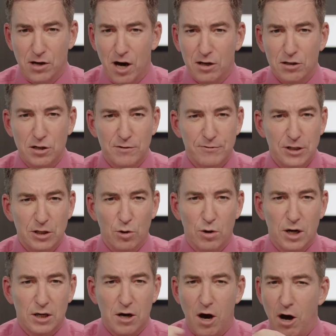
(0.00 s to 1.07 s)
Lawler of New
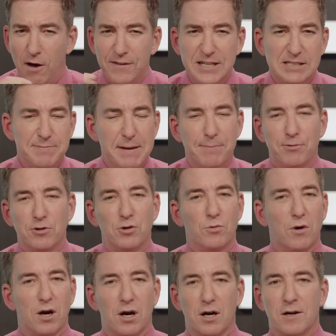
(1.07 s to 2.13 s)
York, all these people
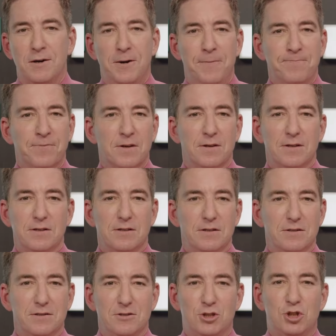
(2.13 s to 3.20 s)
who are
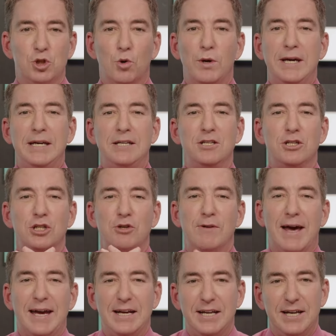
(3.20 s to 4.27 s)
joined,
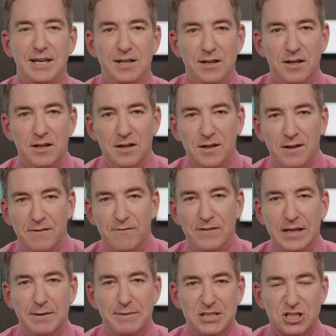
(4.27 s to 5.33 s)
united,
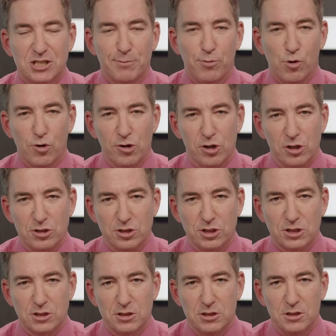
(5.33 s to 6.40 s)
vehement
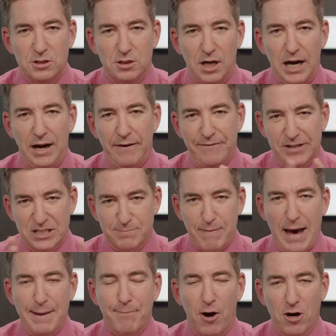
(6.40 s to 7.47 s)
supporters of this
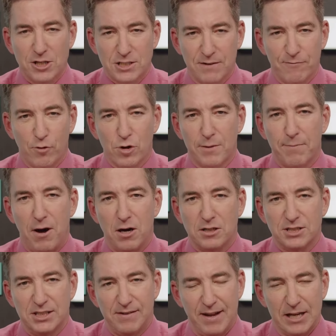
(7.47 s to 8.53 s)
bipartisan foreign
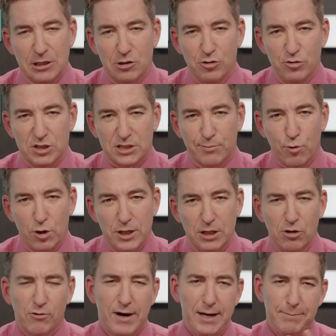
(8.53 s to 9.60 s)
policy that includes supporting
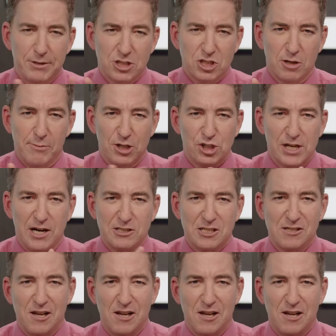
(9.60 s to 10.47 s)
Ukraine, but so much else.